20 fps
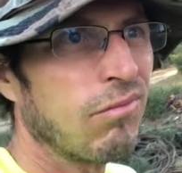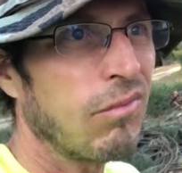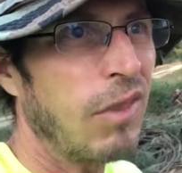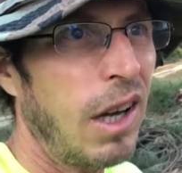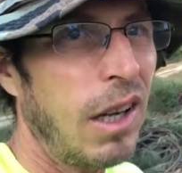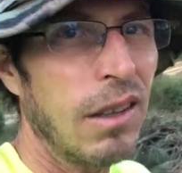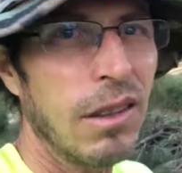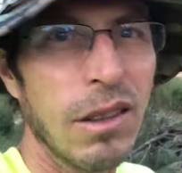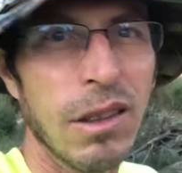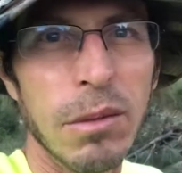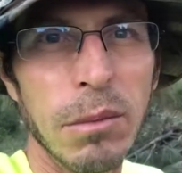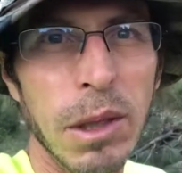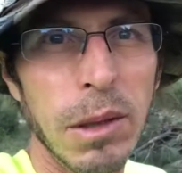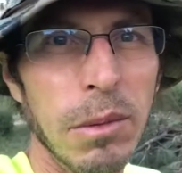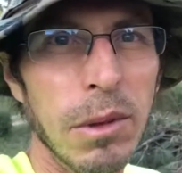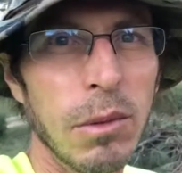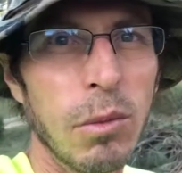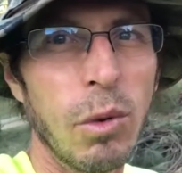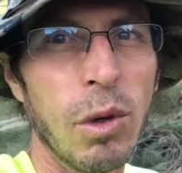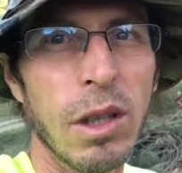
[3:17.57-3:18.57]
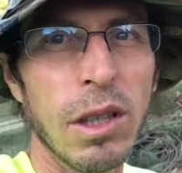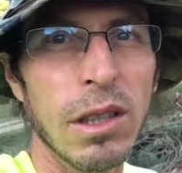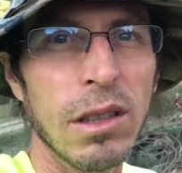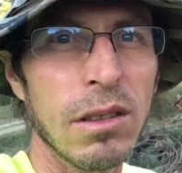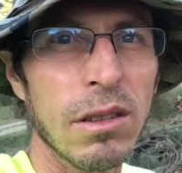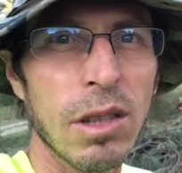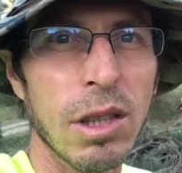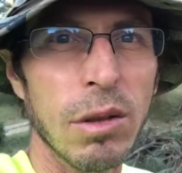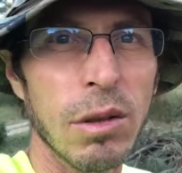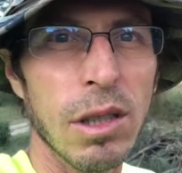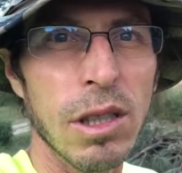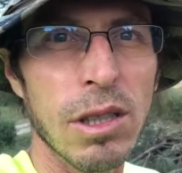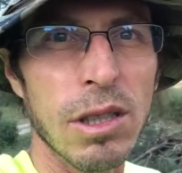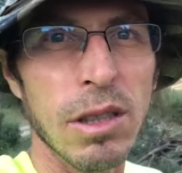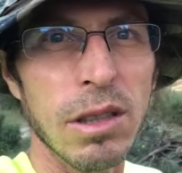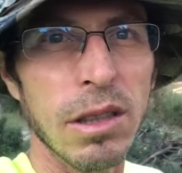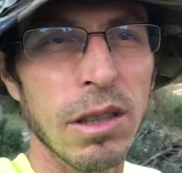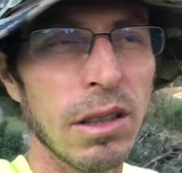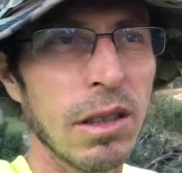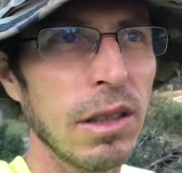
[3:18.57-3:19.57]
I don't know, maybe one, two-ish
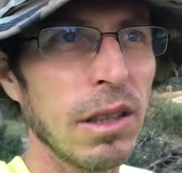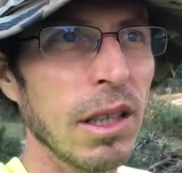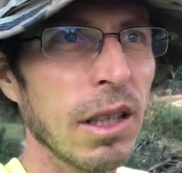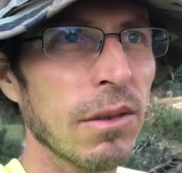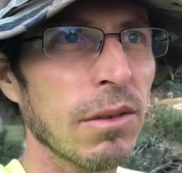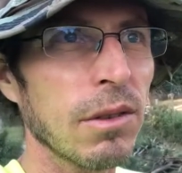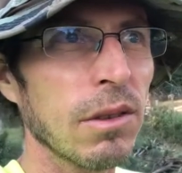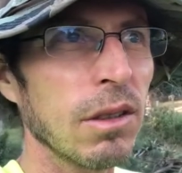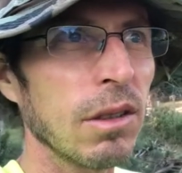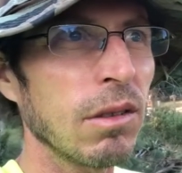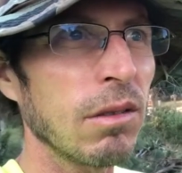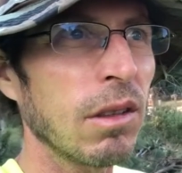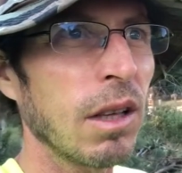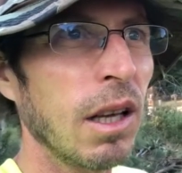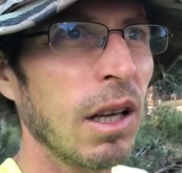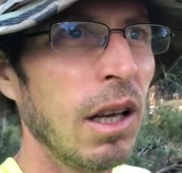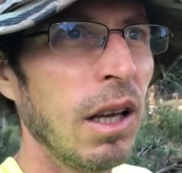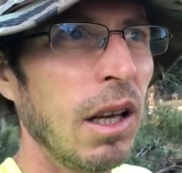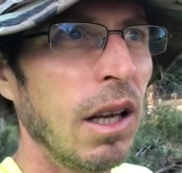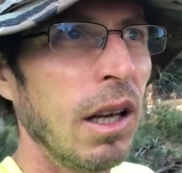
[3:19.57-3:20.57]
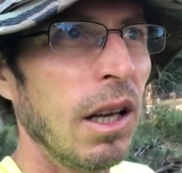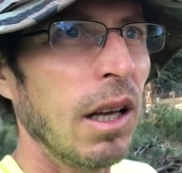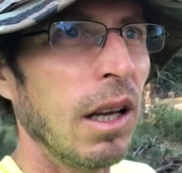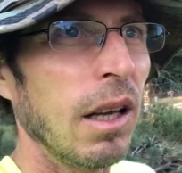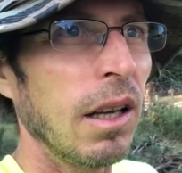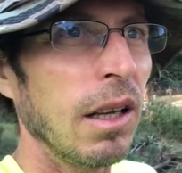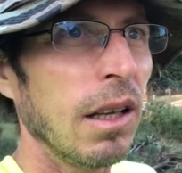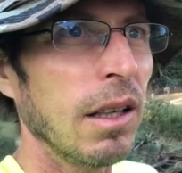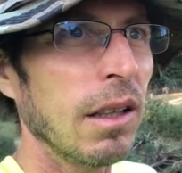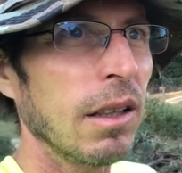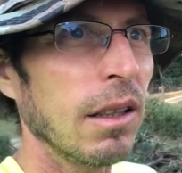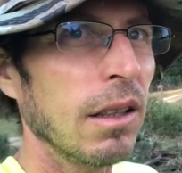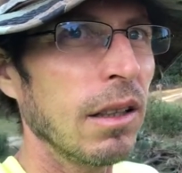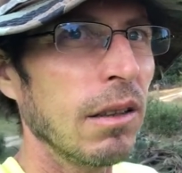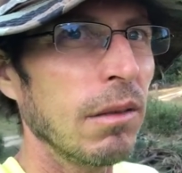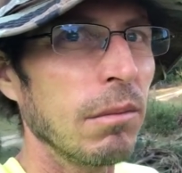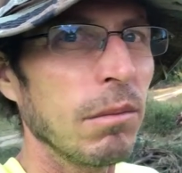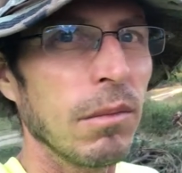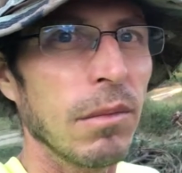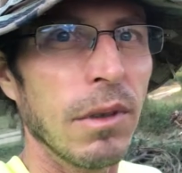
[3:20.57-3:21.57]
in the afternoon. And
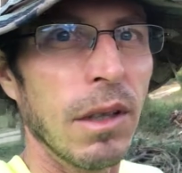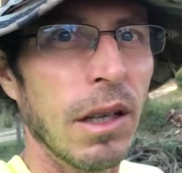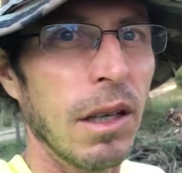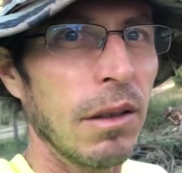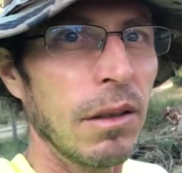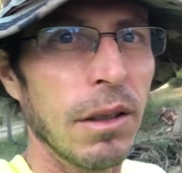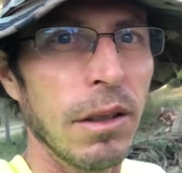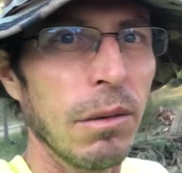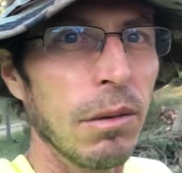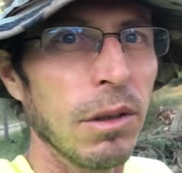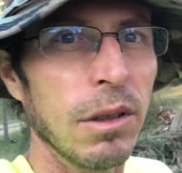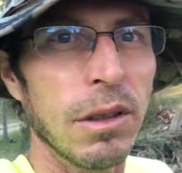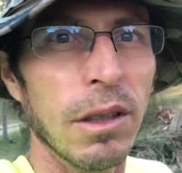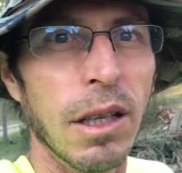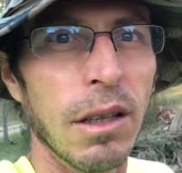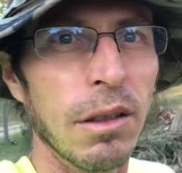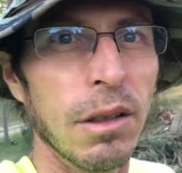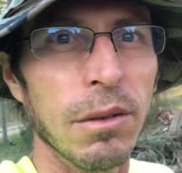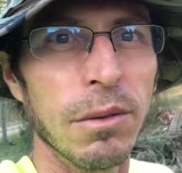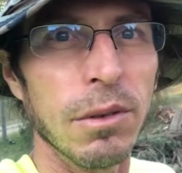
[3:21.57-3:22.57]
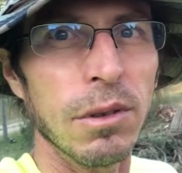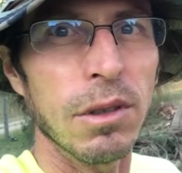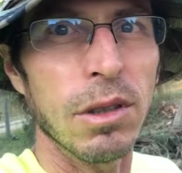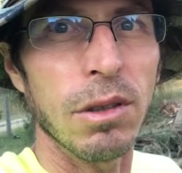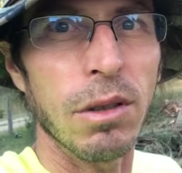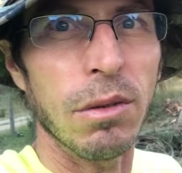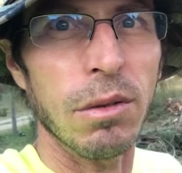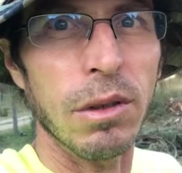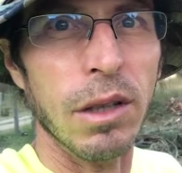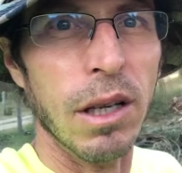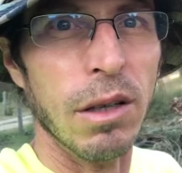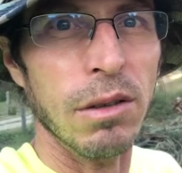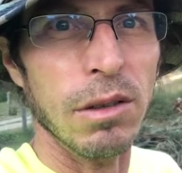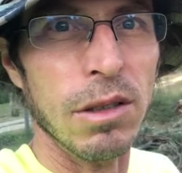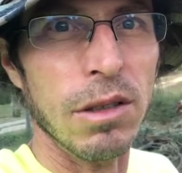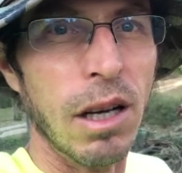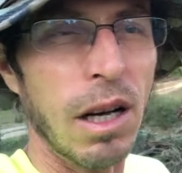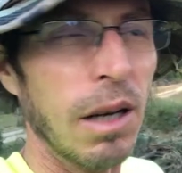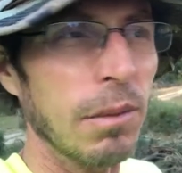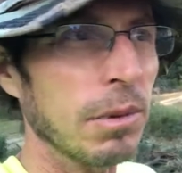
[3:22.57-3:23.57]
uh, I, they were only out here for two, three hours
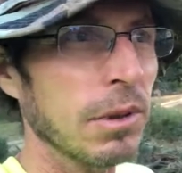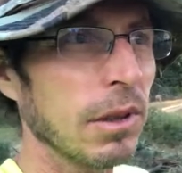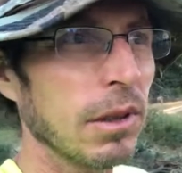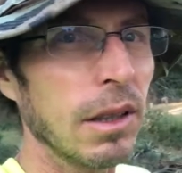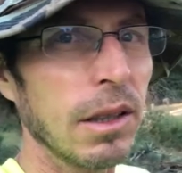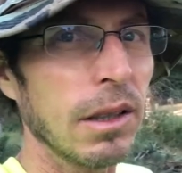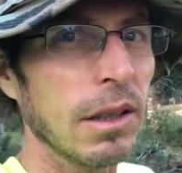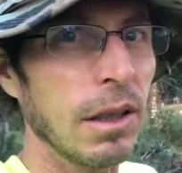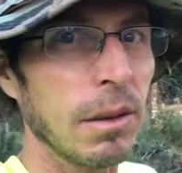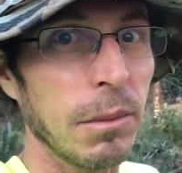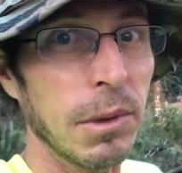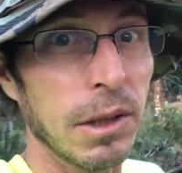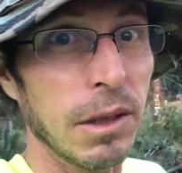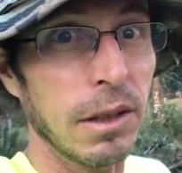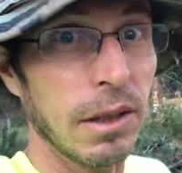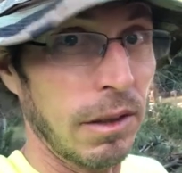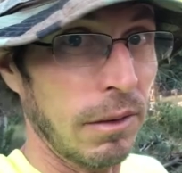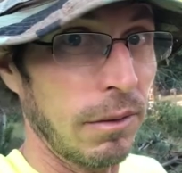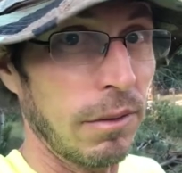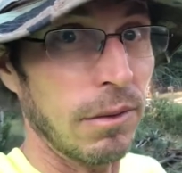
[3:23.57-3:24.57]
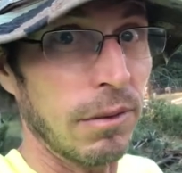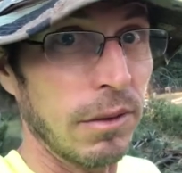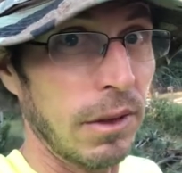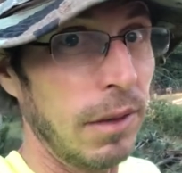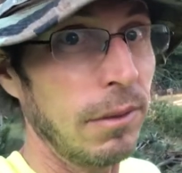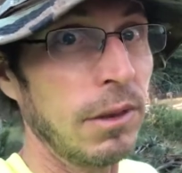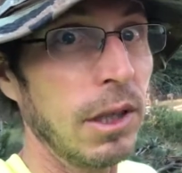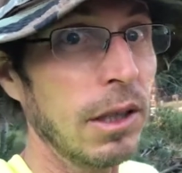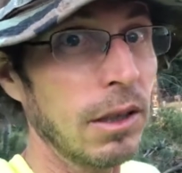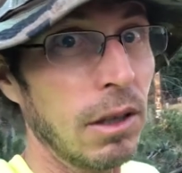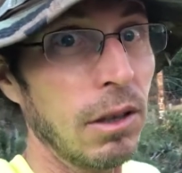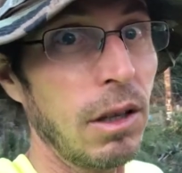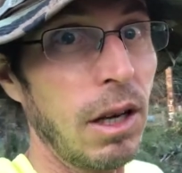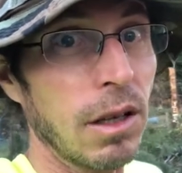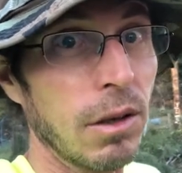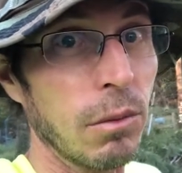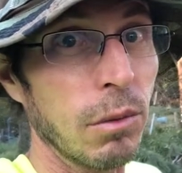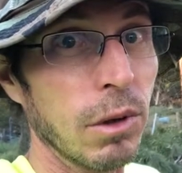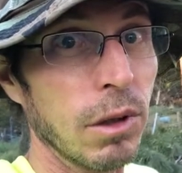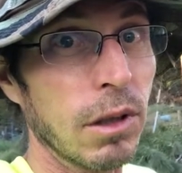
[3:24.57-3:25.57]
tops. And, and I mean, they've, they've done a
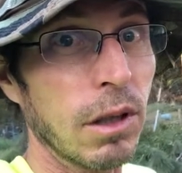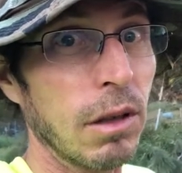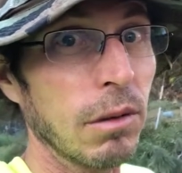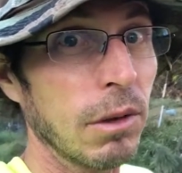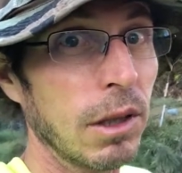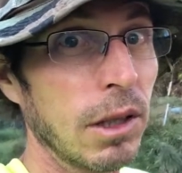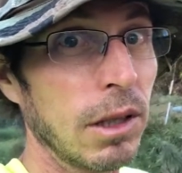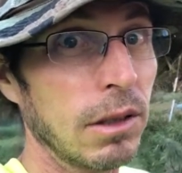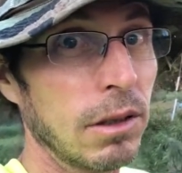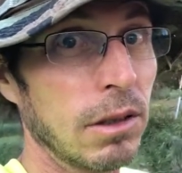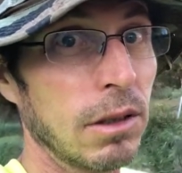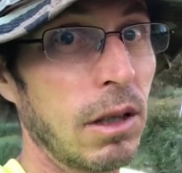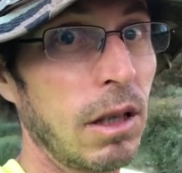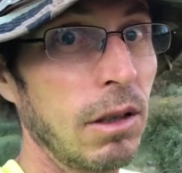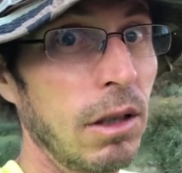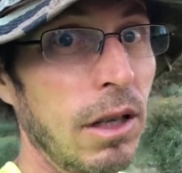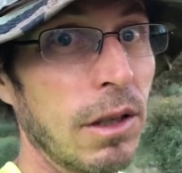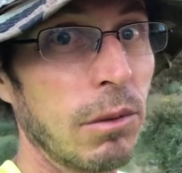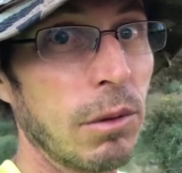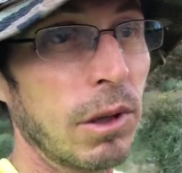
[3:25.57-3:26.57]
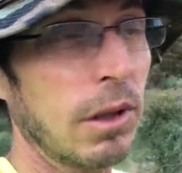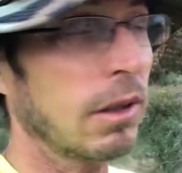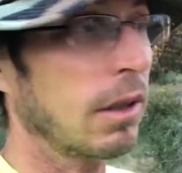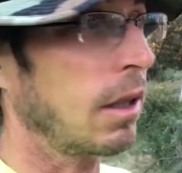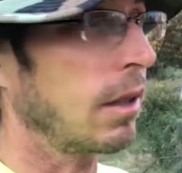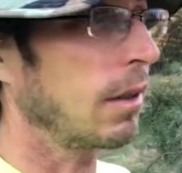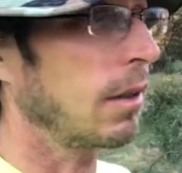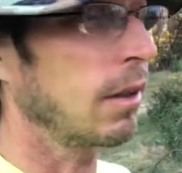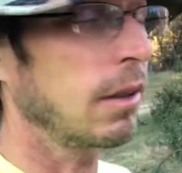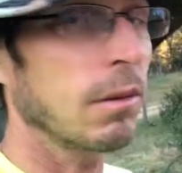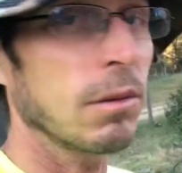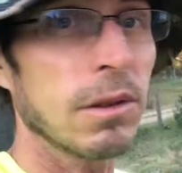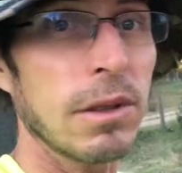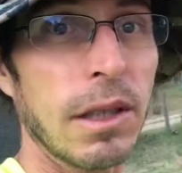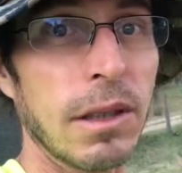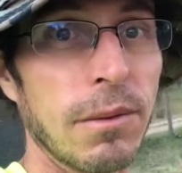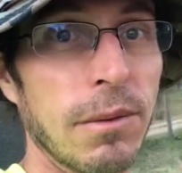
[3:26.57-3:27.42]
lot of work already, just a lot of work. I think there was like